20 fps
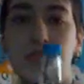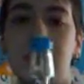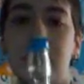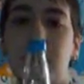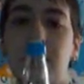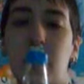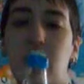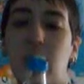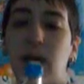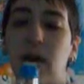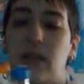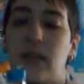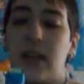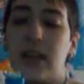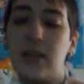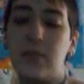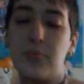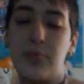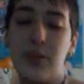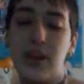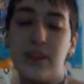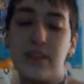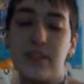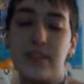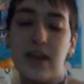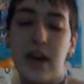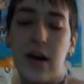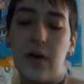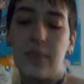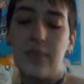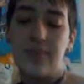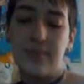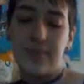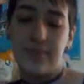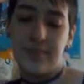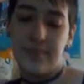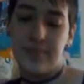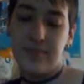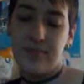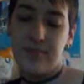temporarily and put it on the top?
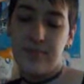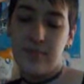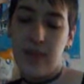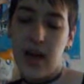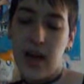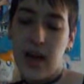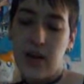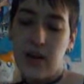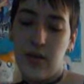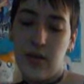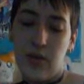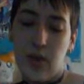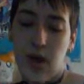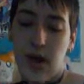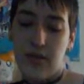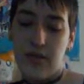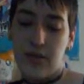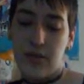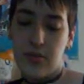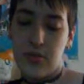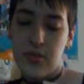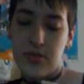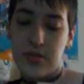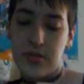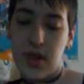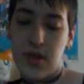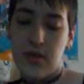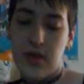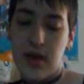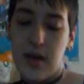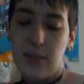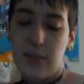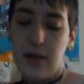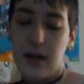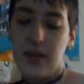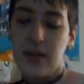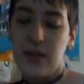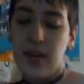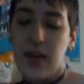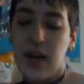I don't know why I haven't thrown this out yet,
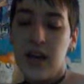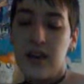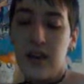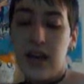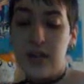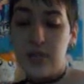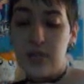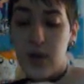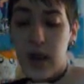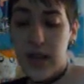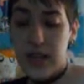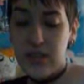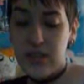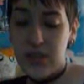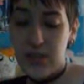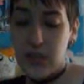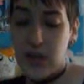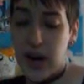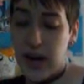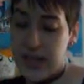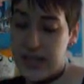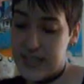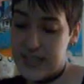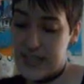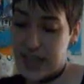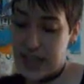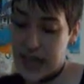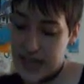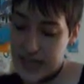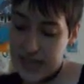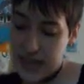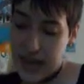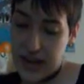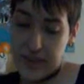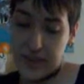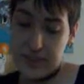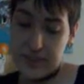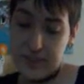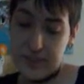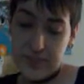but that's what I do. I decided
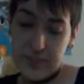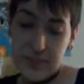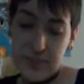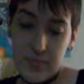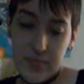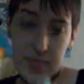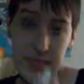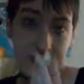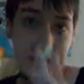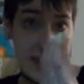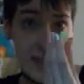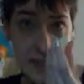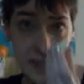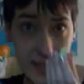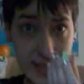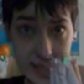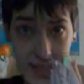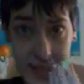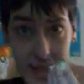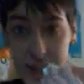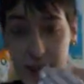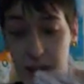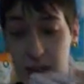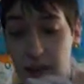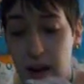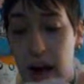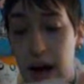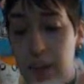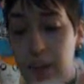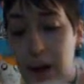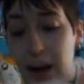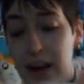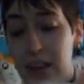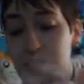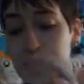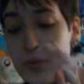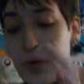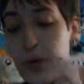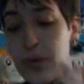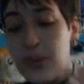that since this is here, I might
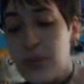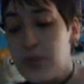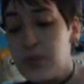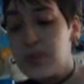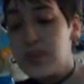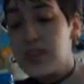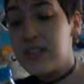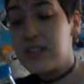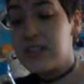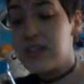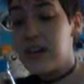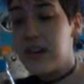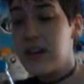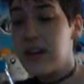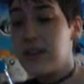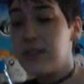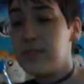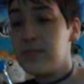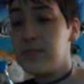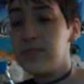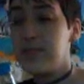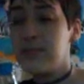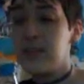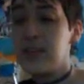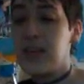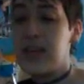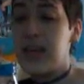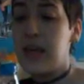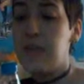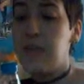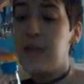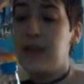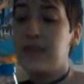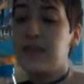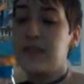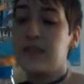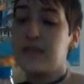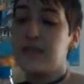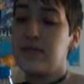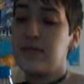as well use it to to keep it
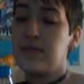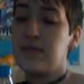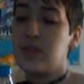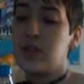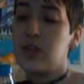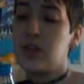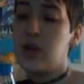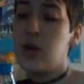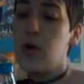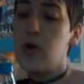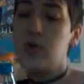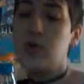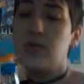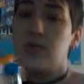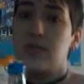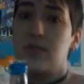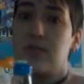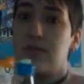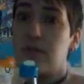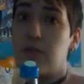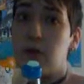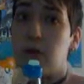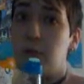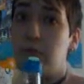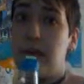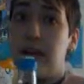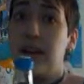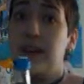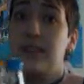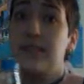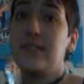closed for a bit.